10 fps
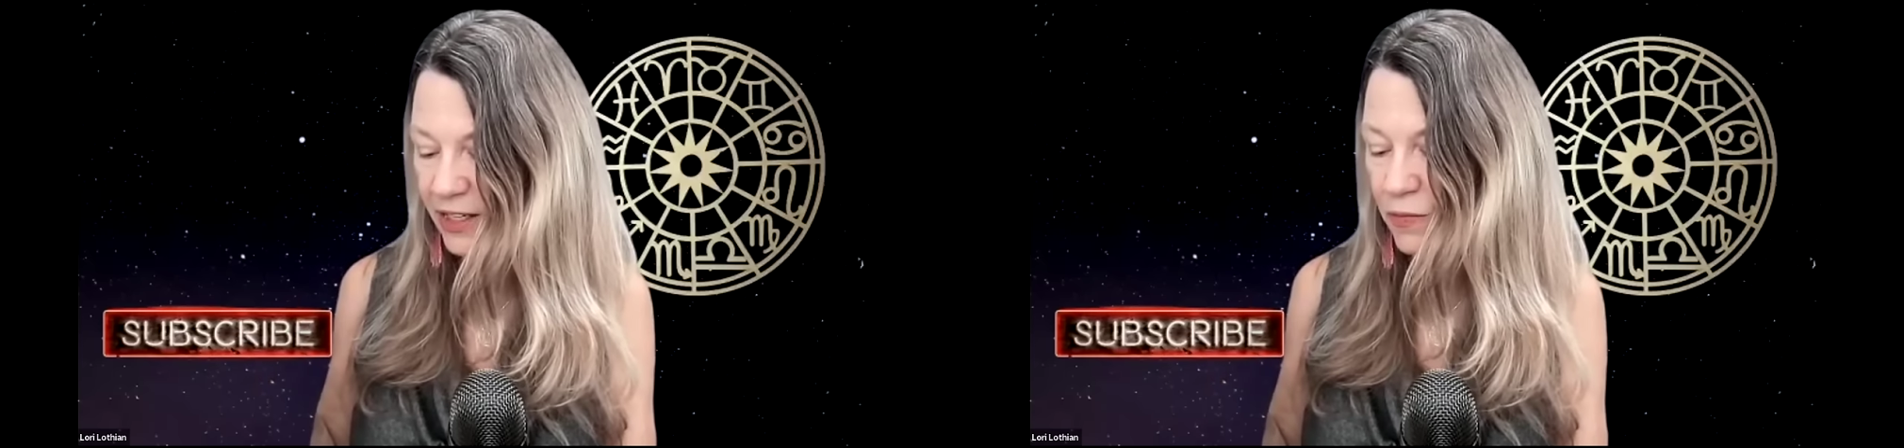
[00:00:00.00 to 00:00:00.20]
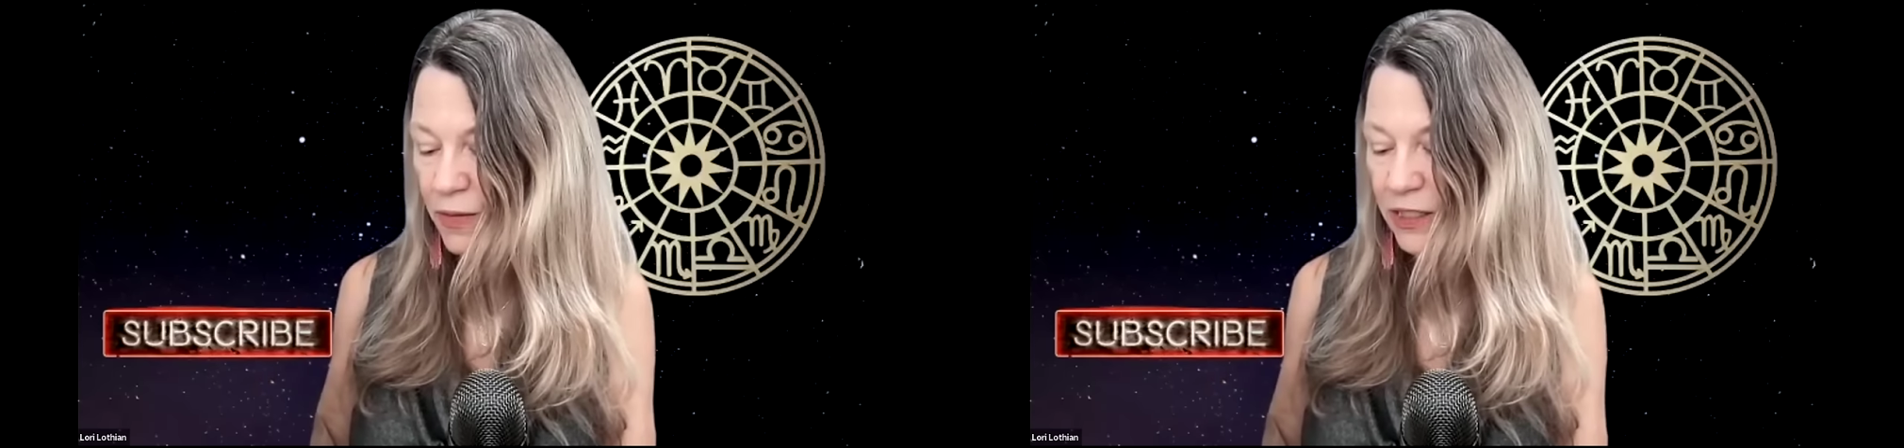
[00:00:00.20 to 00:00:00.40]

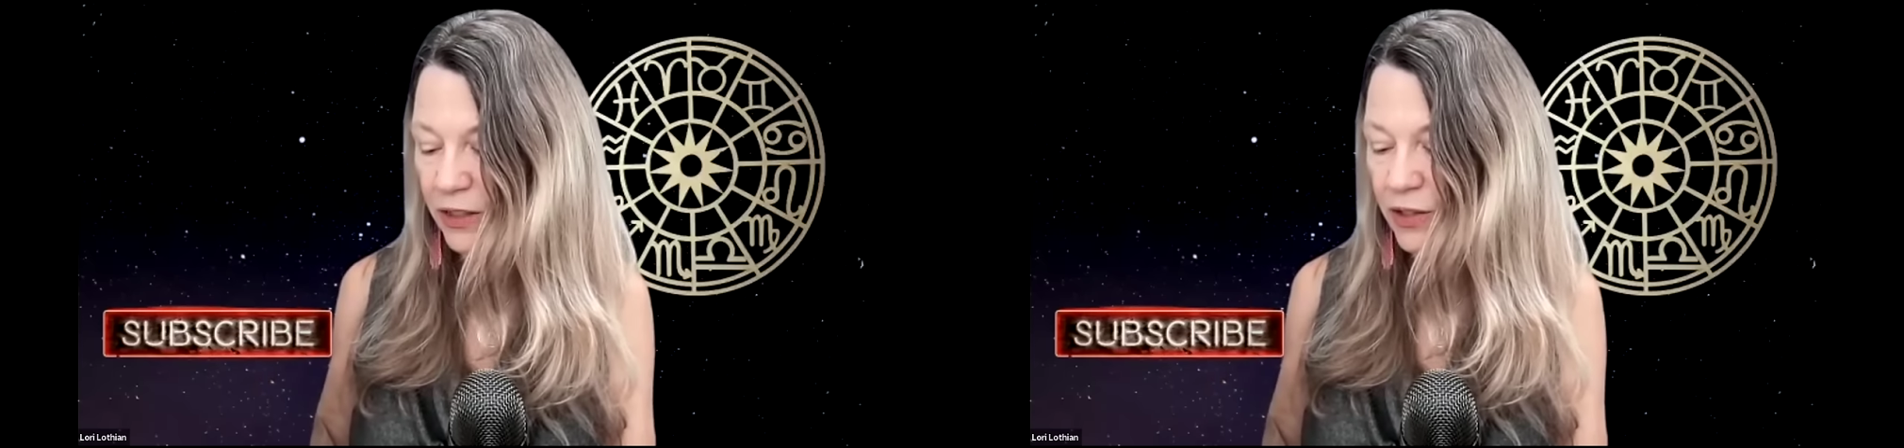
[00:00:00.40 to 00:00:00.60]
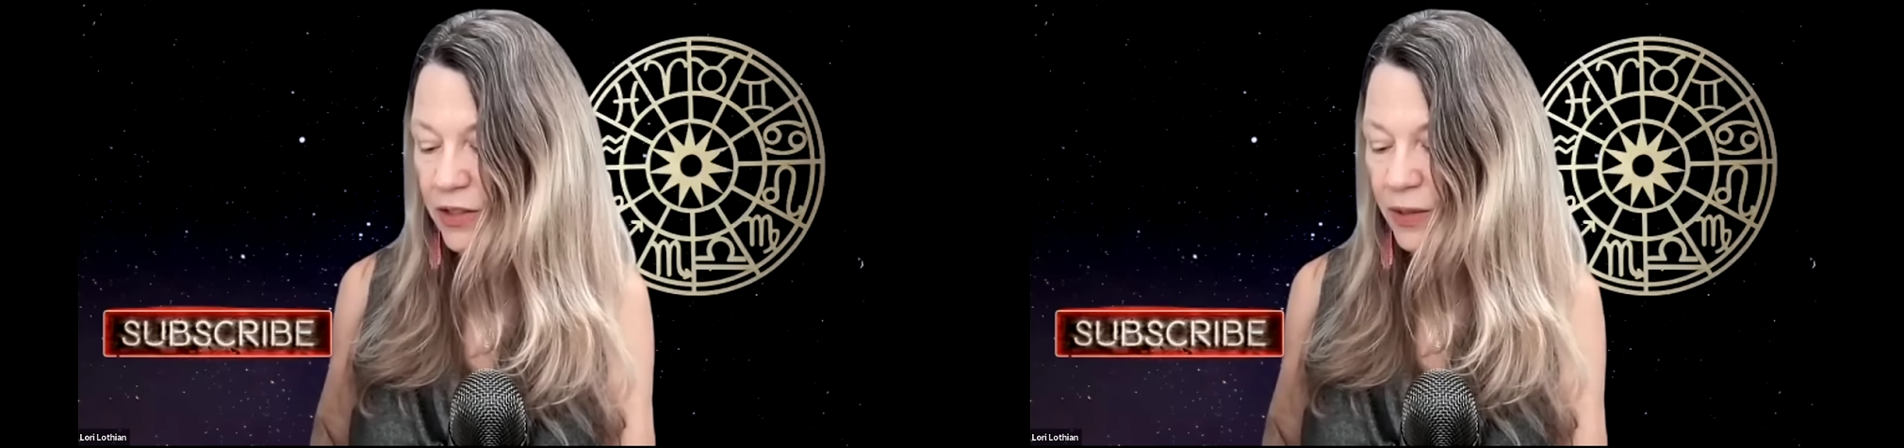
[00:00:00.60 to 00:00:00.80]
You must
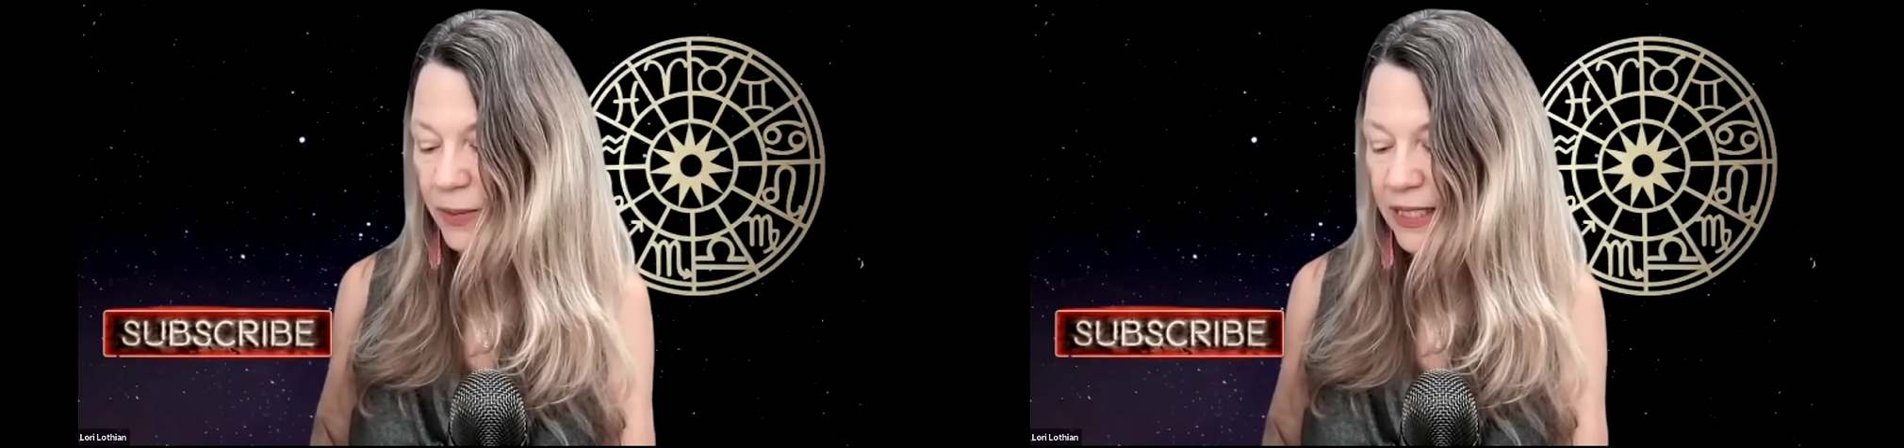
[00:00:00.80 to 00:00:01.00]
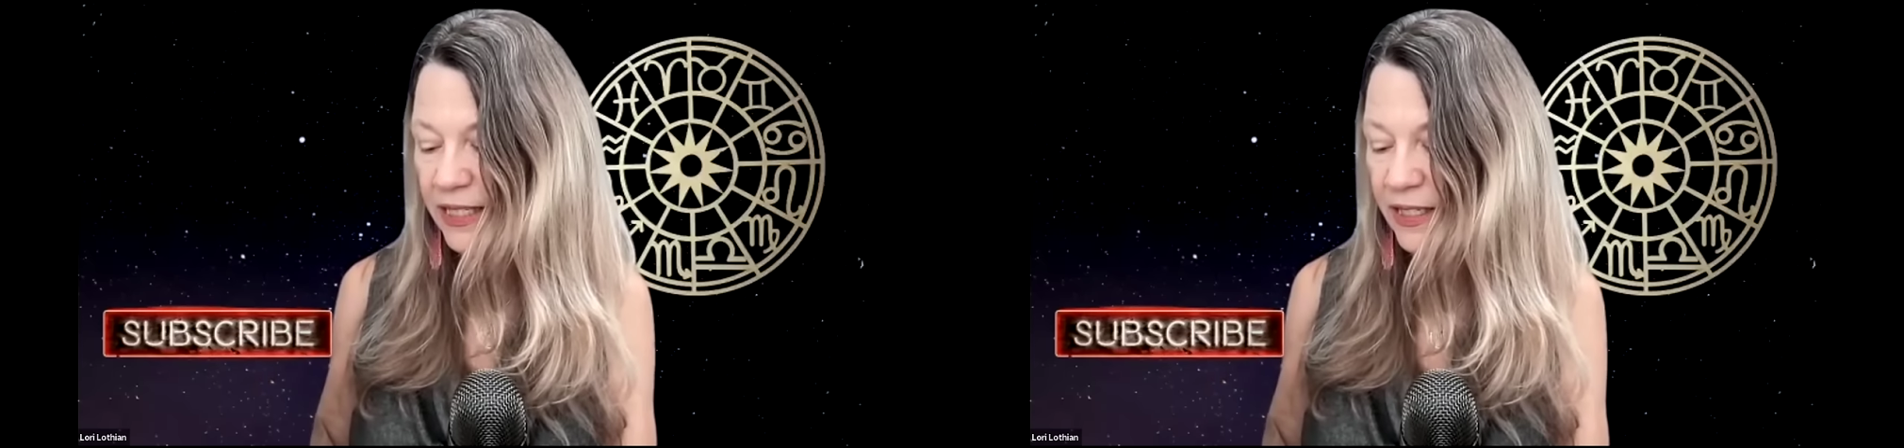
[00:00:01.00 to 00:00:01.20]
learn to
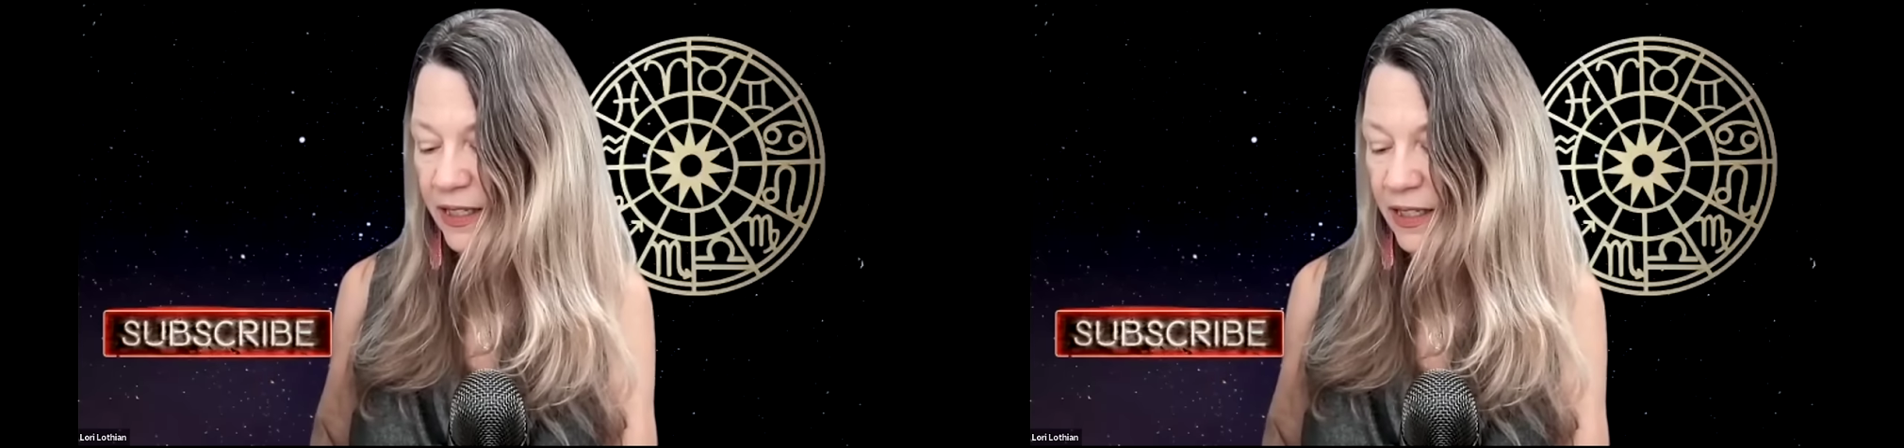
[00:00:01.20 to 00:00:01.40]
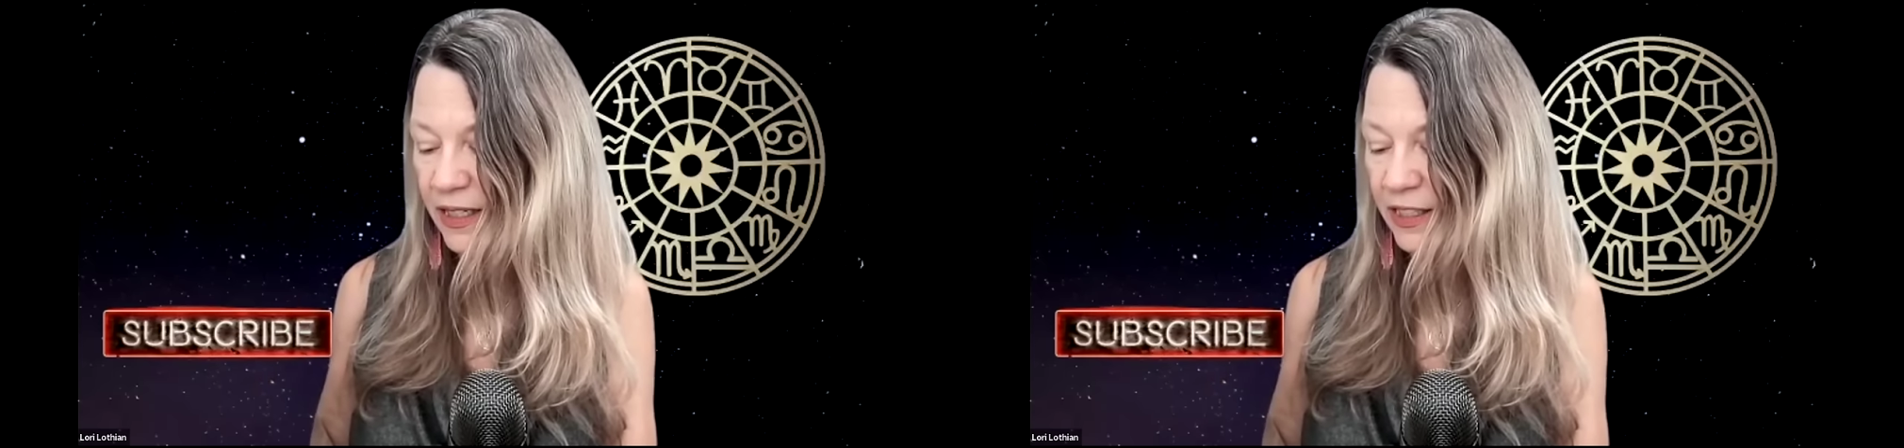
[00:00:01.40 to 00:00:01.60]
be still